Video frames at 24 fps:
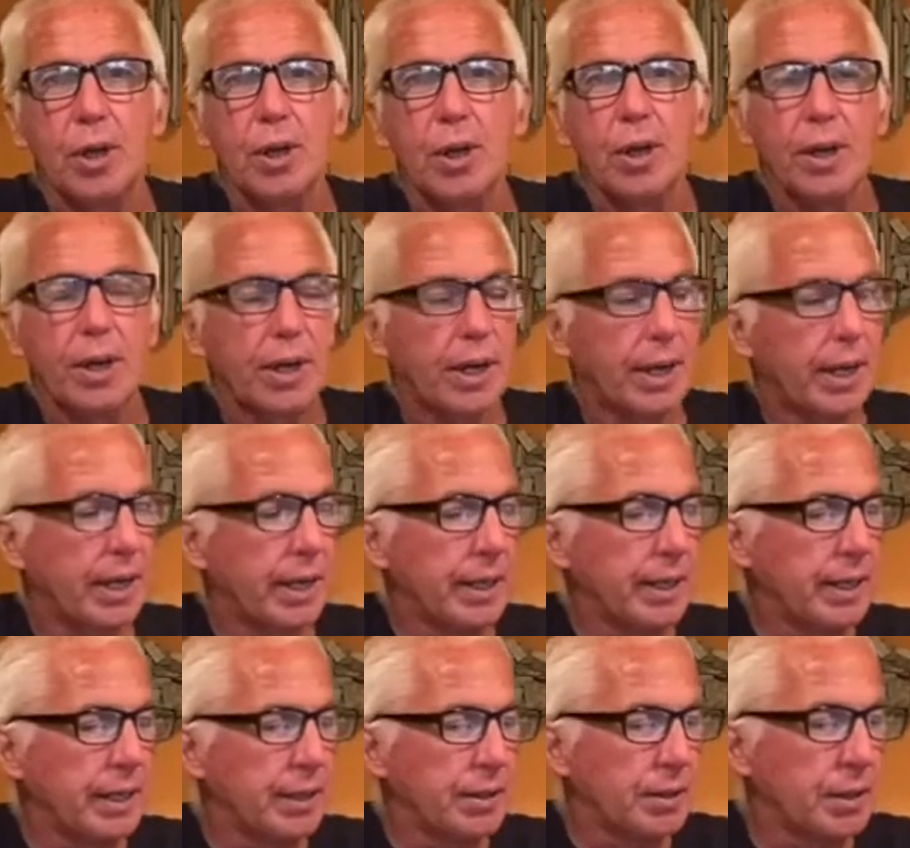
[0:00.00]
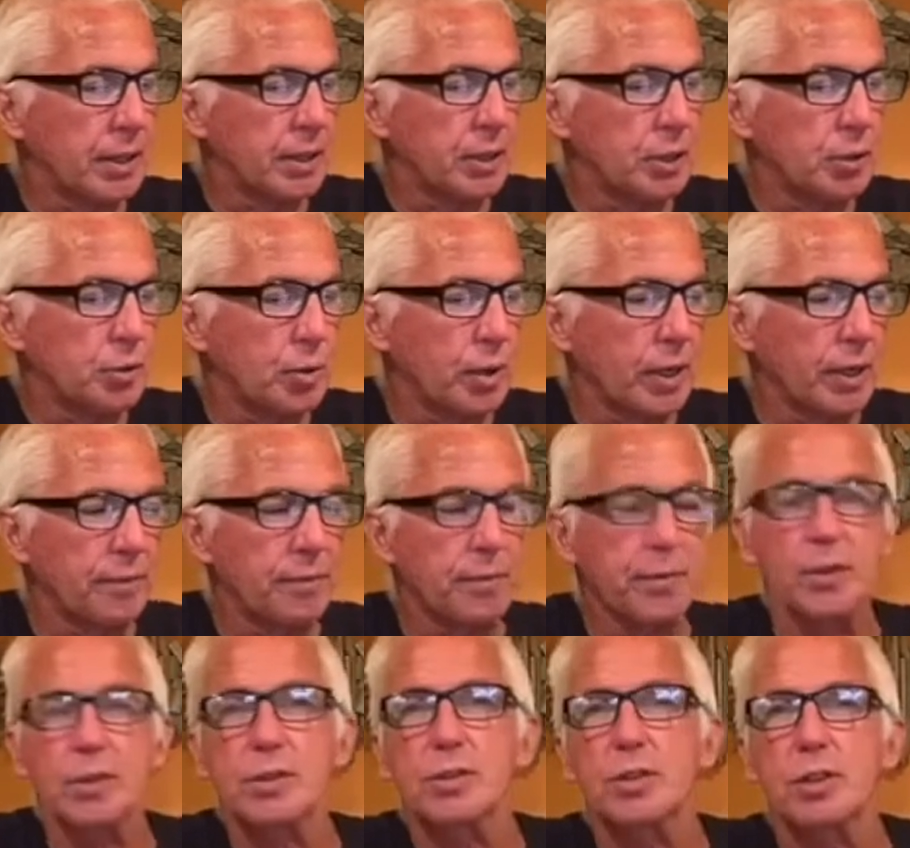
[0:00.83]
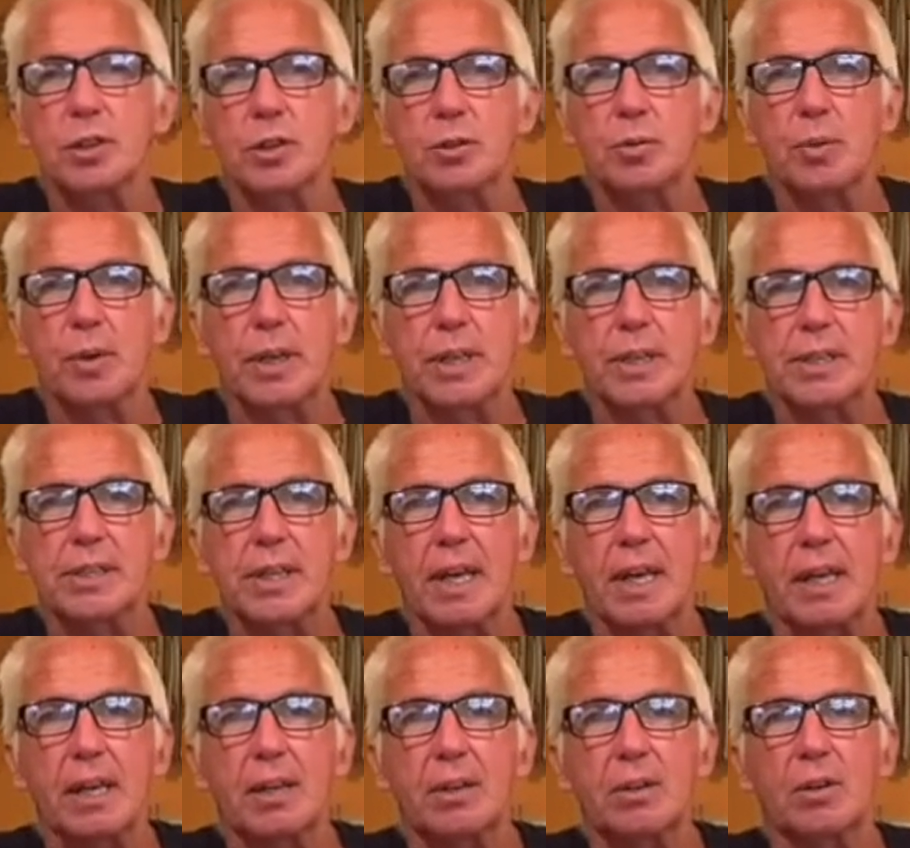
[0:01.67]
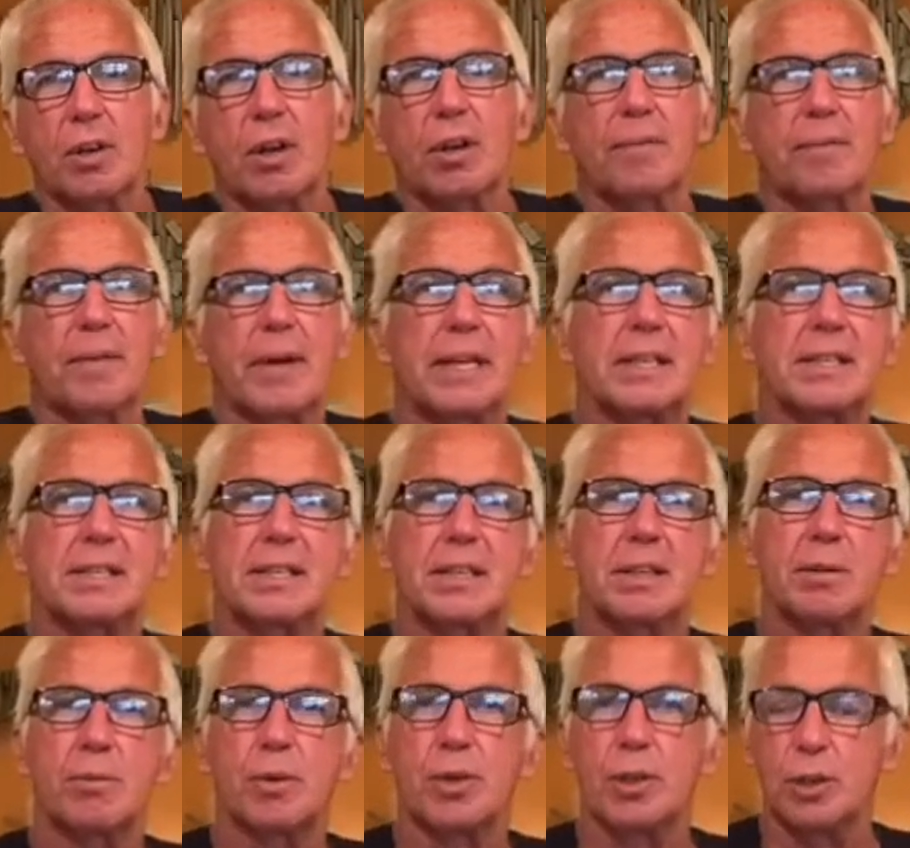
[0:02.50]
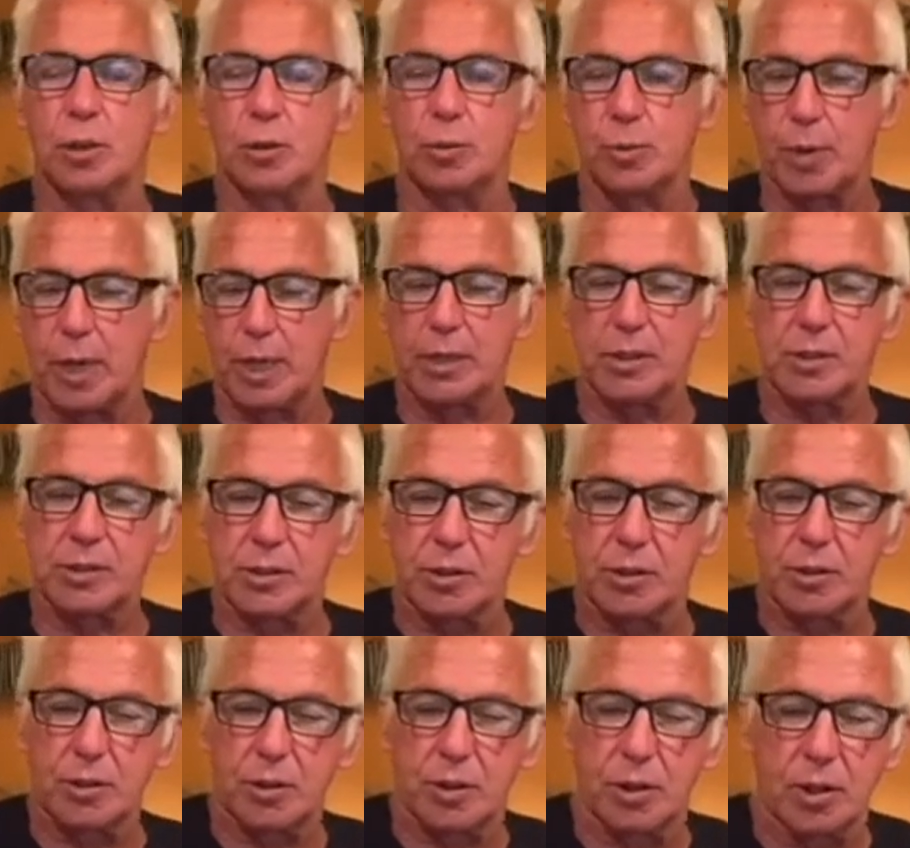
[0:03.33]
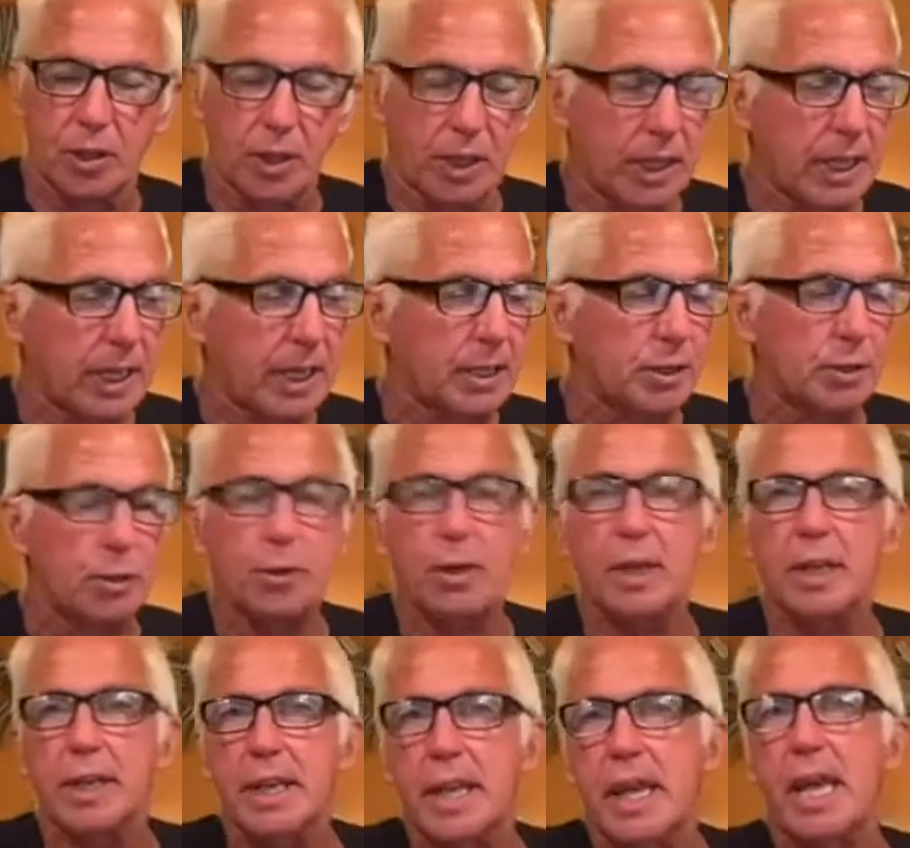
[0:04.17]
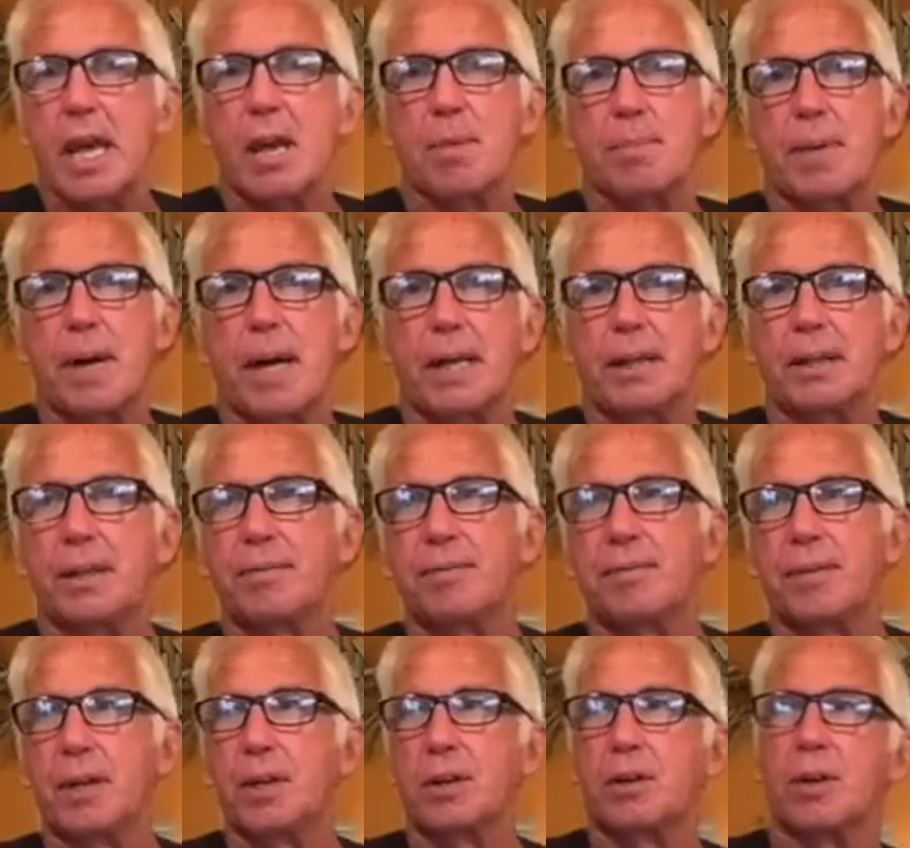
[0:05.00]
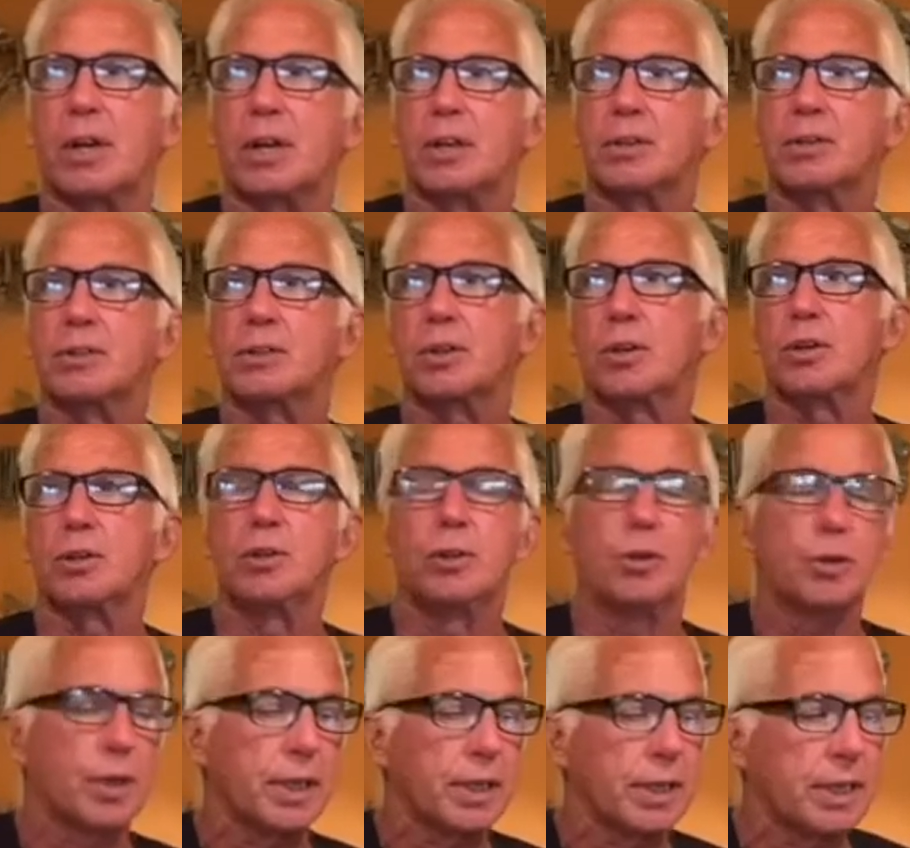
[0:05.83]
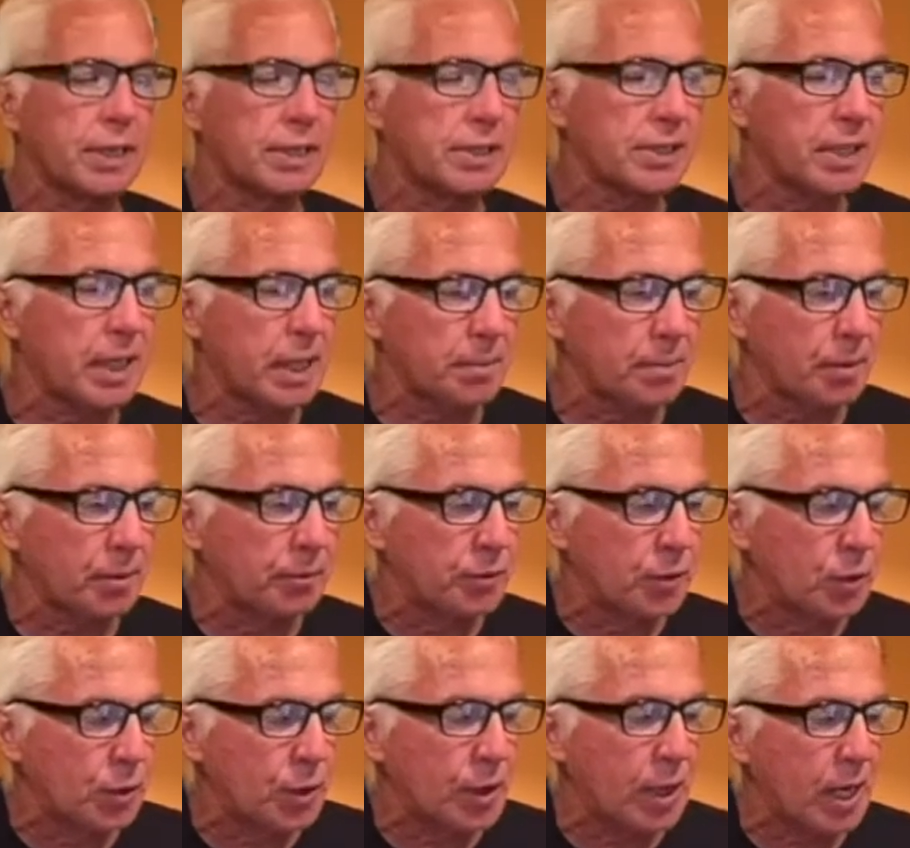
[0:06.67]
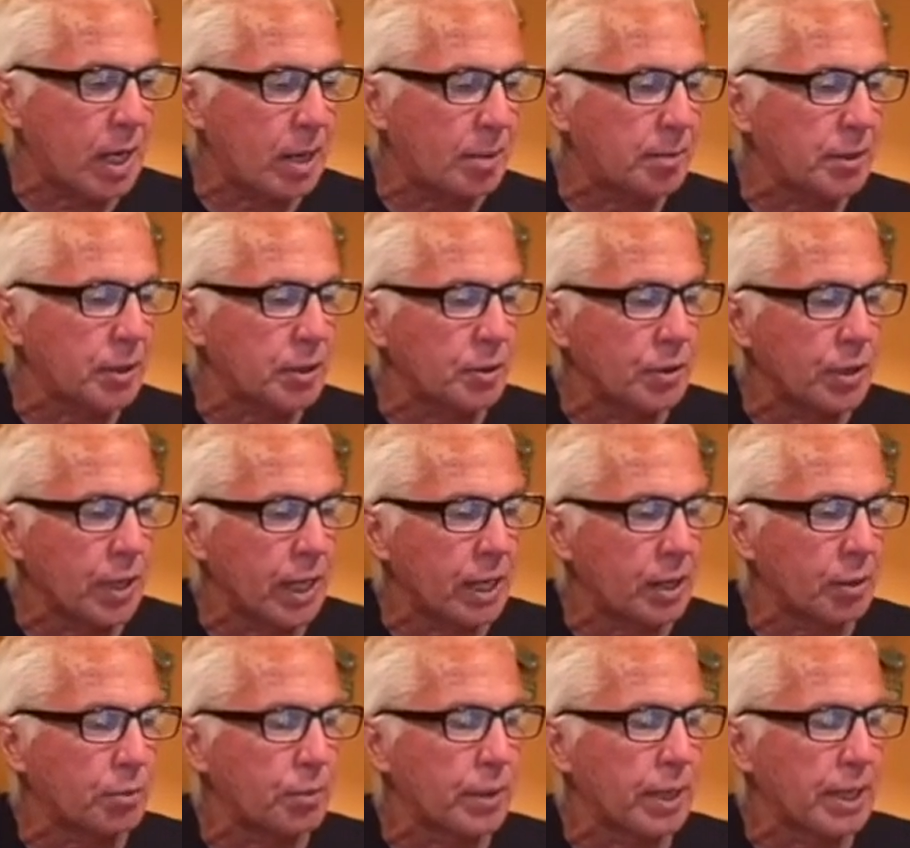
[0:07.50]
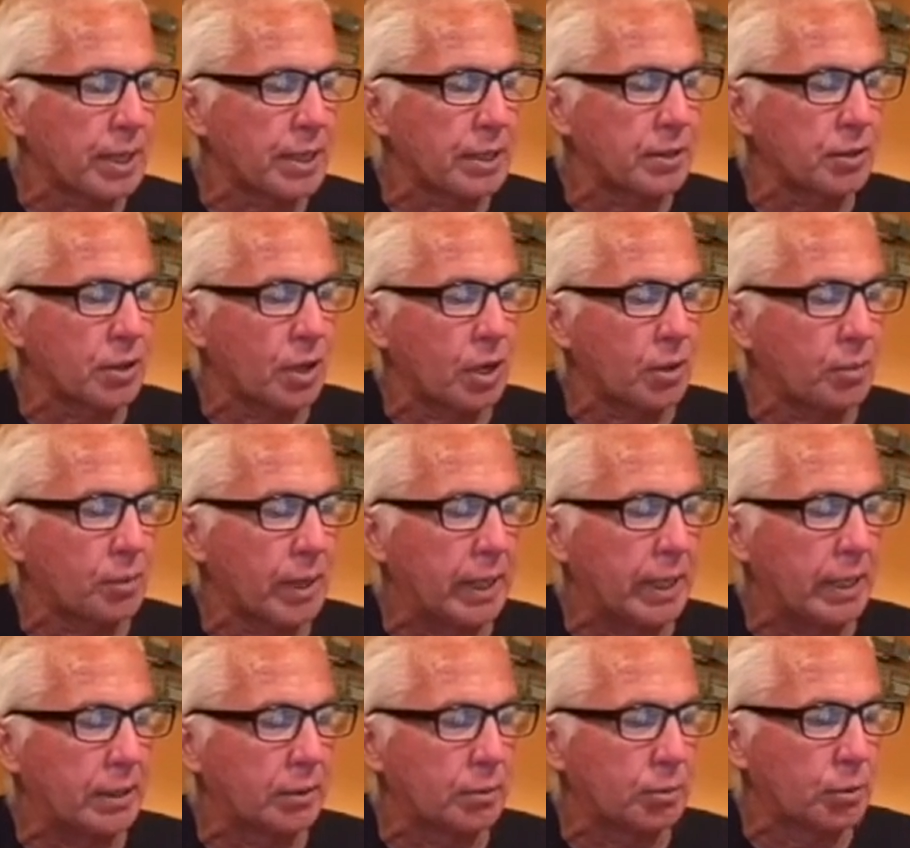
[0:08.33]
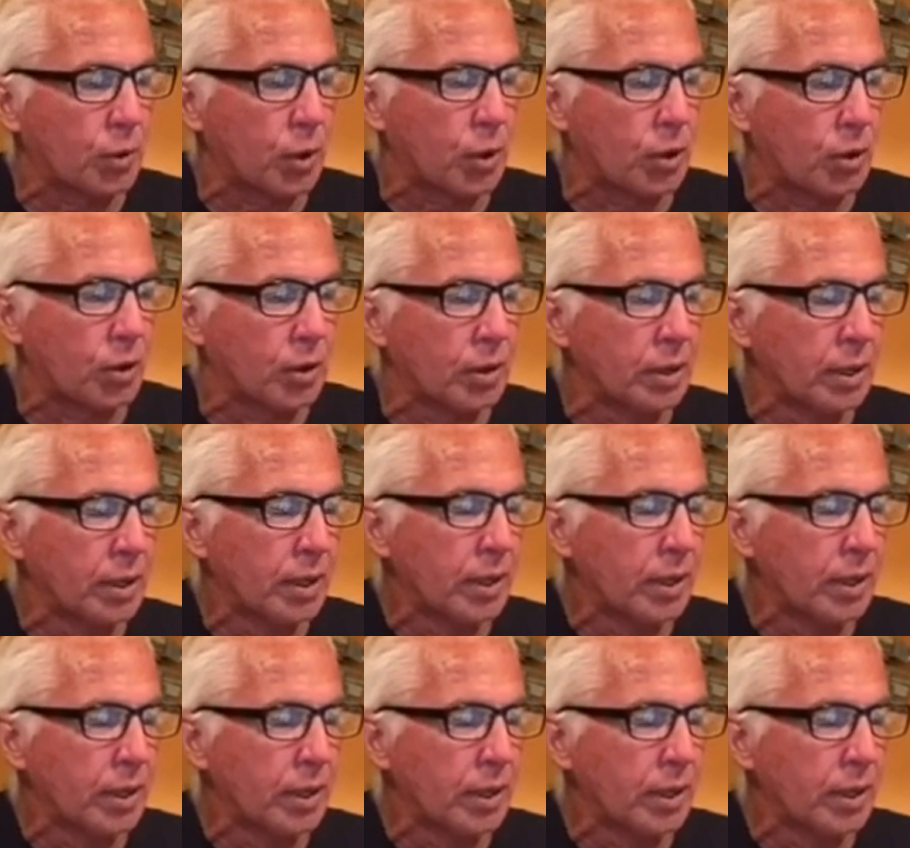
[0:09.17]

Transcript: either on the 21st or the 22nd, or if I see where you registered early, and you can camp on the fairgrounds. So you can, Sam, if you come and you got a rig and you're all ready to roll,